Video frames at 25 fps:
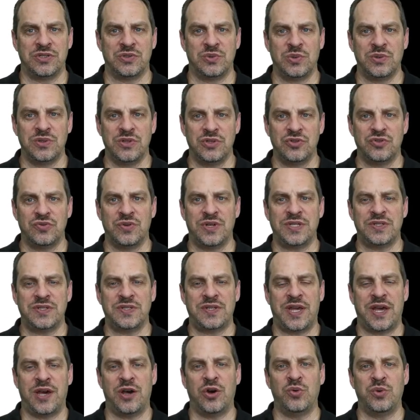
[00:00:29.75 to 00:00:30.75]
So we want to
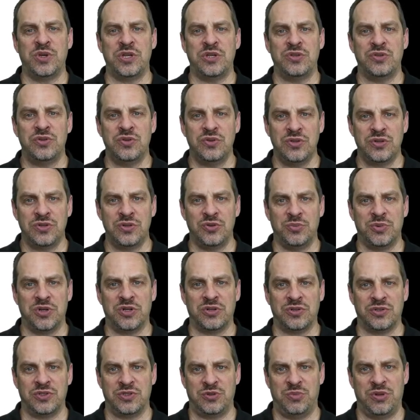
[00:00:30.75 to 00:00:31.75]
address how we do the
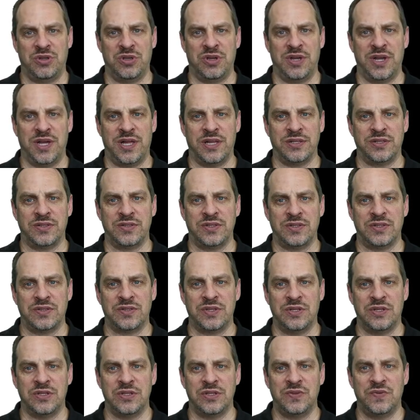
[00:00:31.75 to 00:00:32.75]
numerical stability
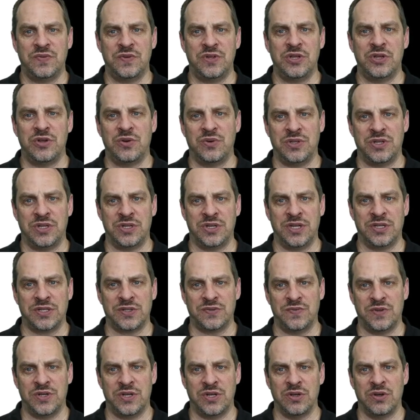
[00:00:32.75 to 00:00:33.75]
analysis in this video and the
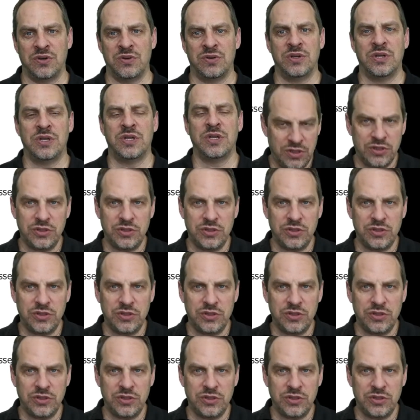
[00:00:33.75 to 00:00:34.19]
next video.